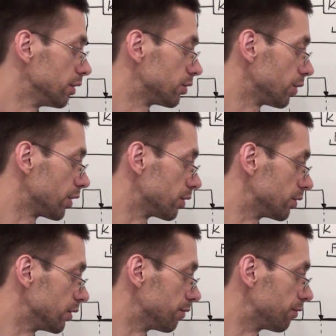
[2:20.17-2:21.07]
trigger
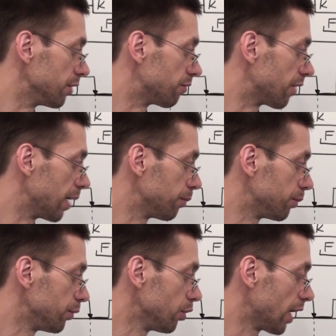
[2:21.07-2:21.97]
the
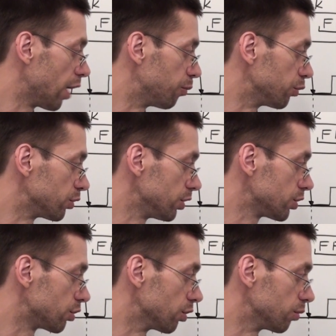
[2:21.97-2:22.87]
flip-flop your output
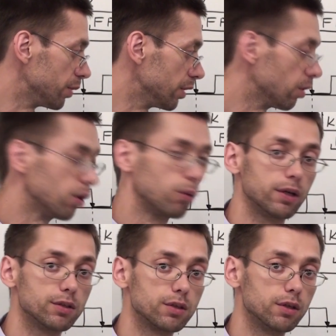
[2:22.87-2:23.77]
is going to be
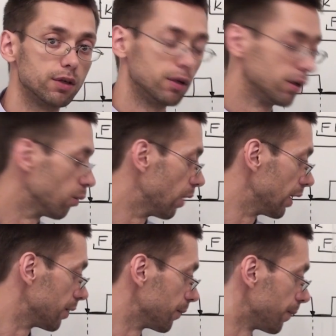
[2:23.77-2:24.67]
always 1